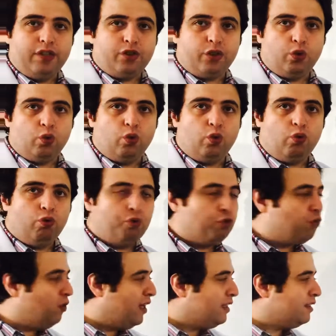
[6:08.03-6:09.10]
you
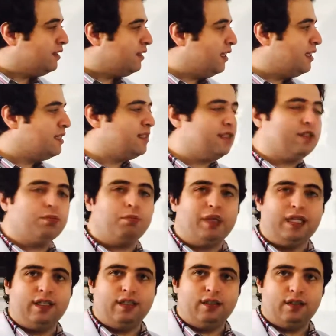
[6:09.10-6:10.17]
what does it mean.